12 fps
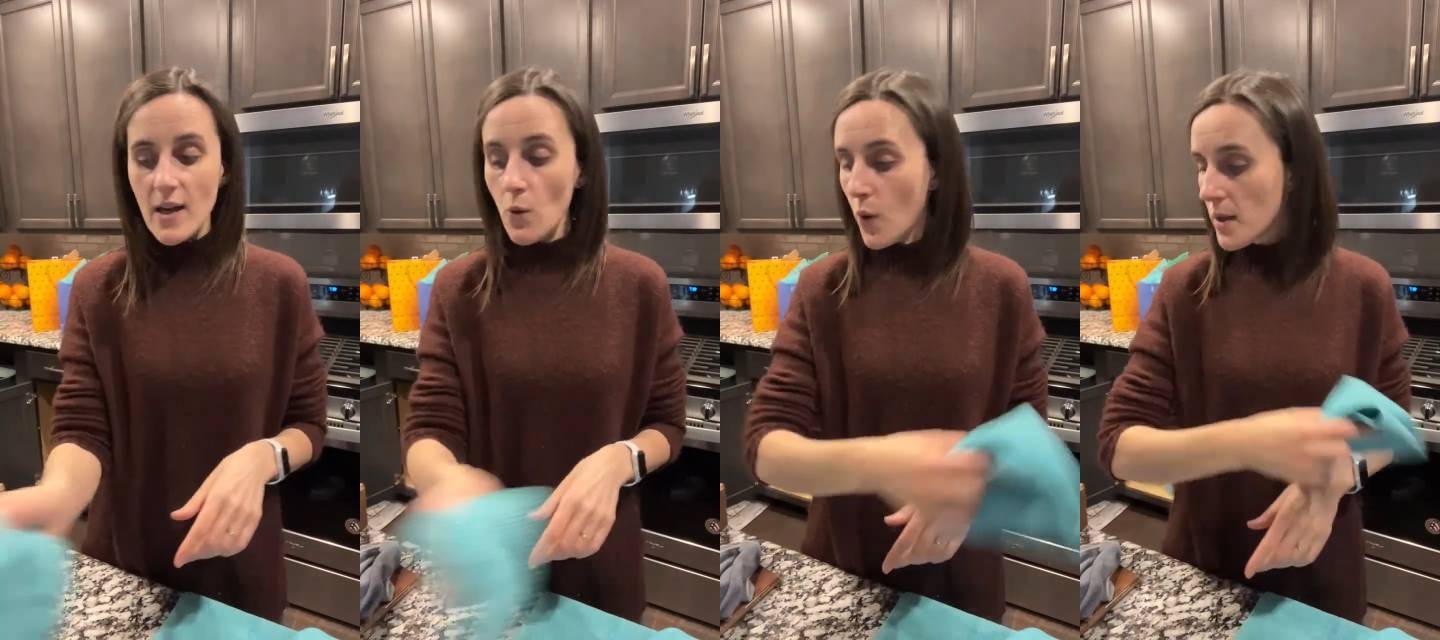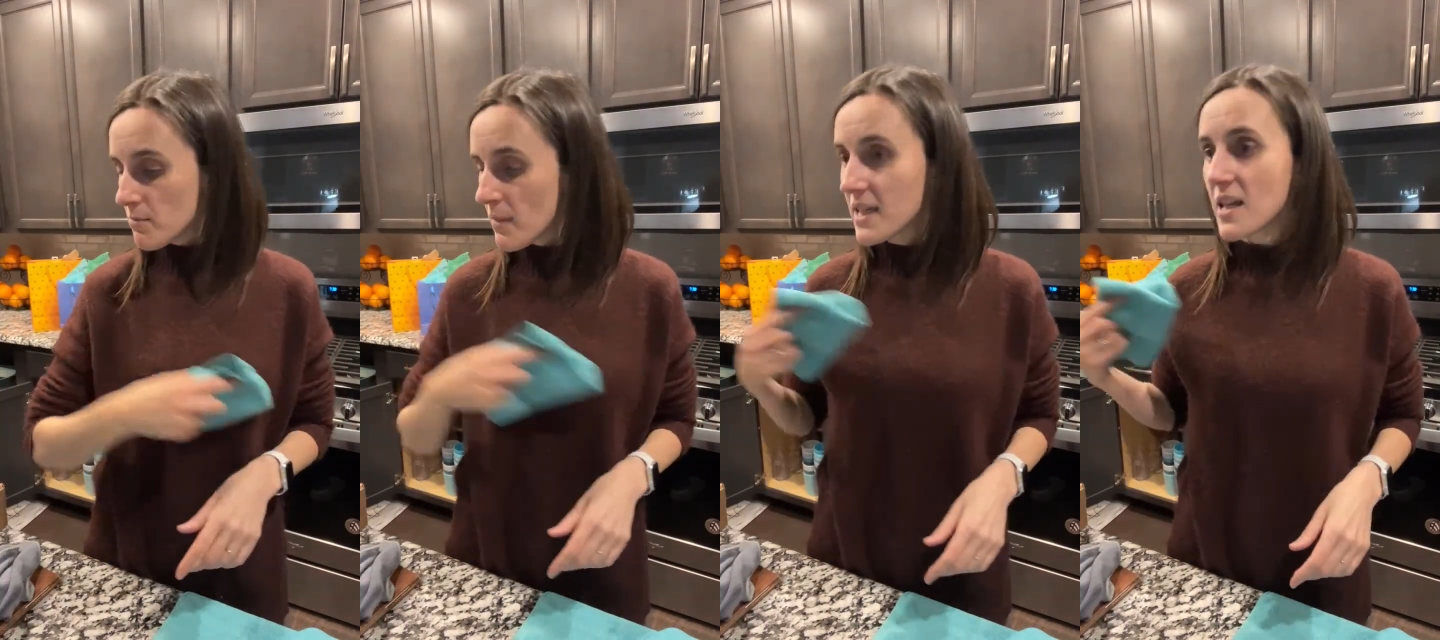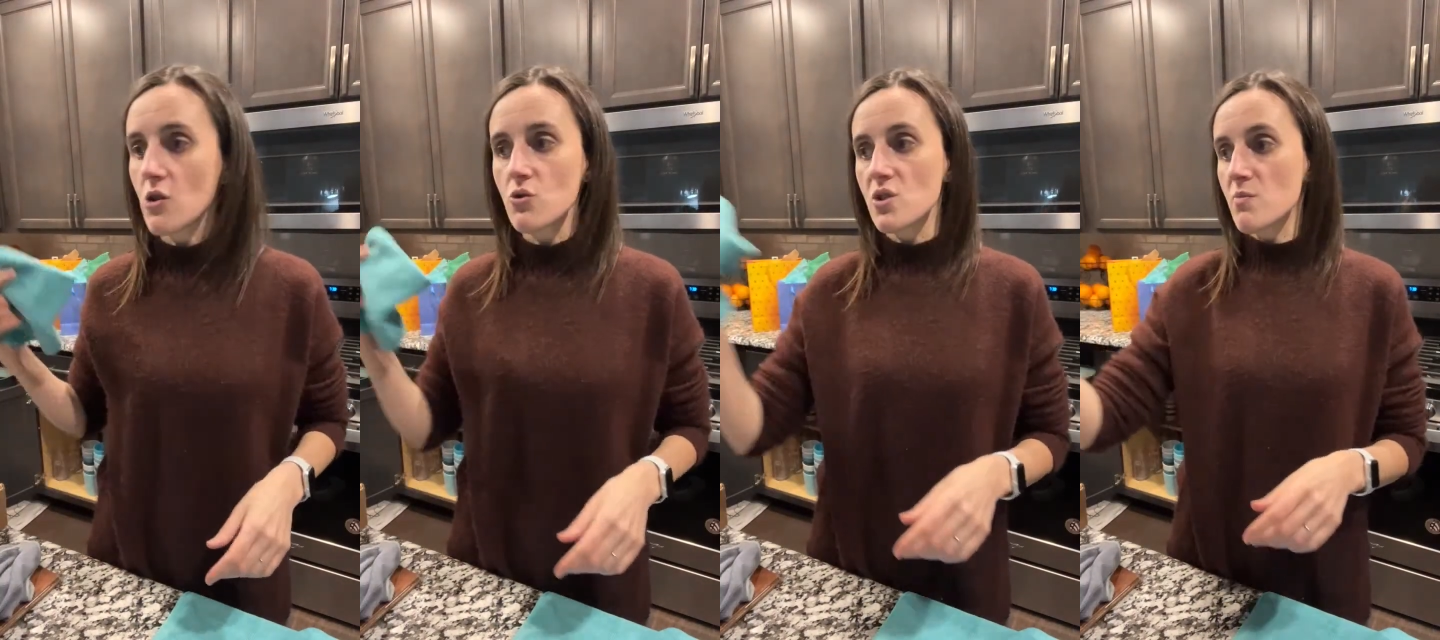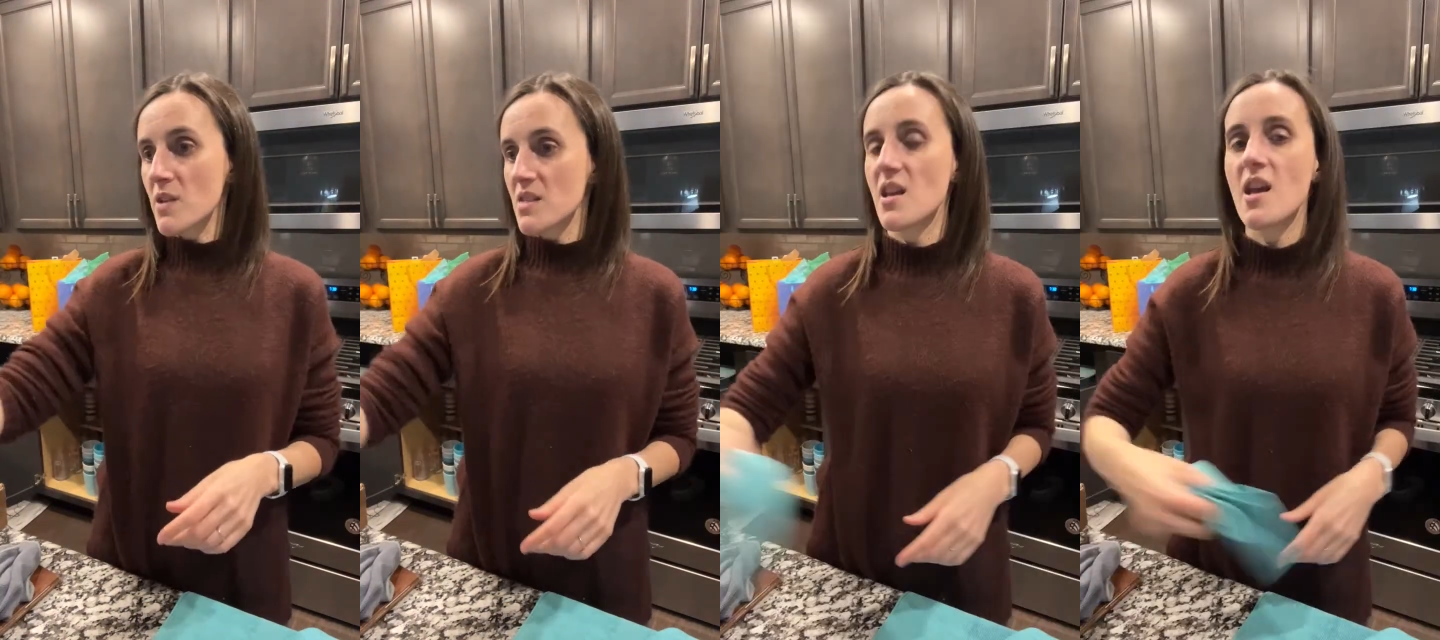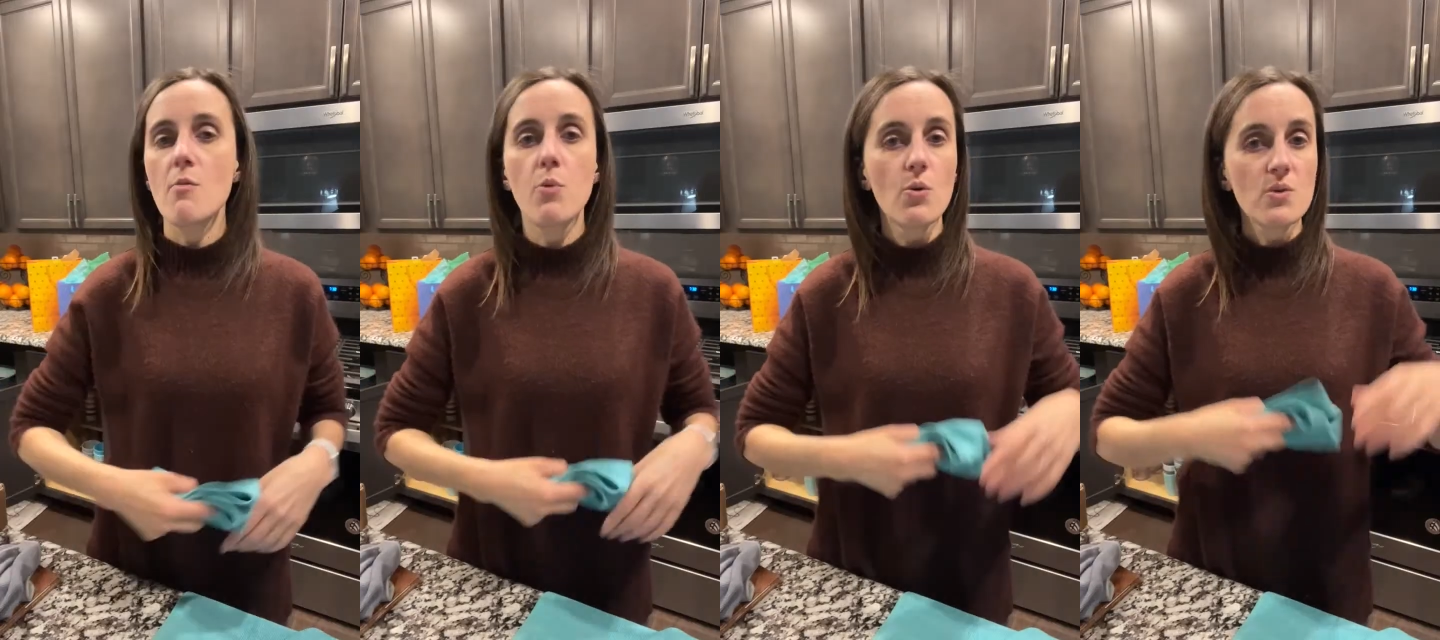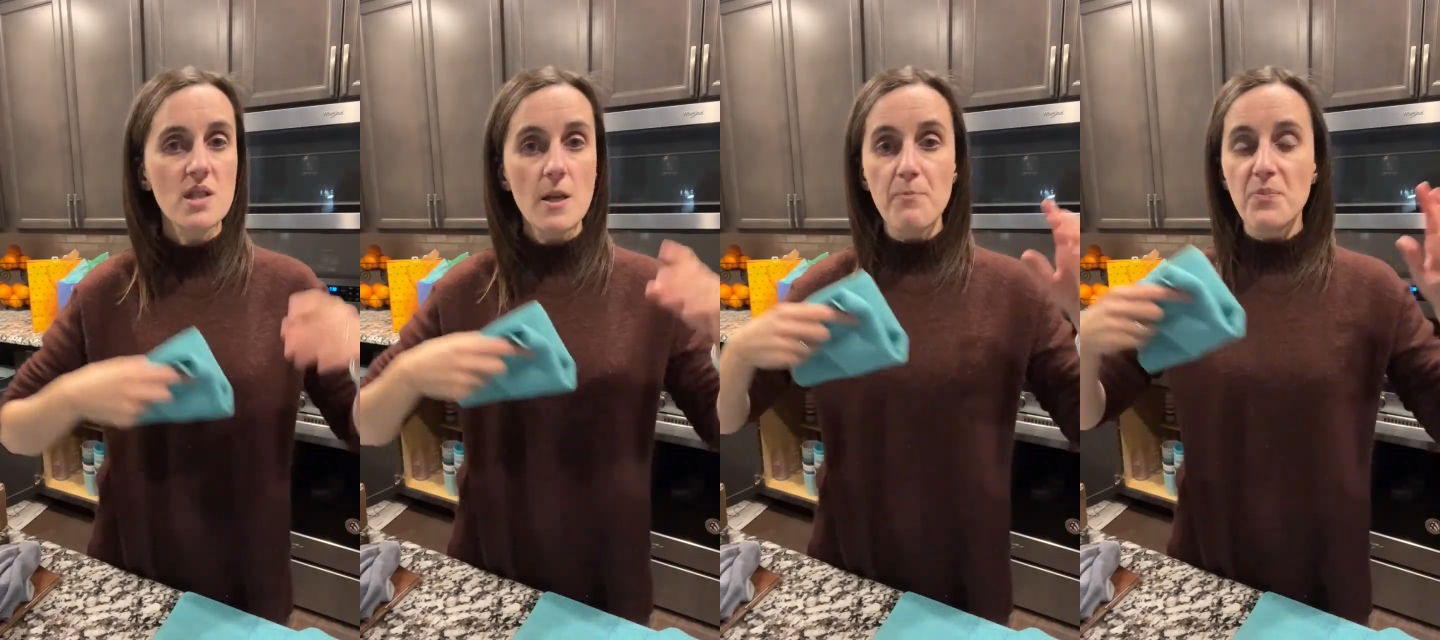I wipe my counters, my tables.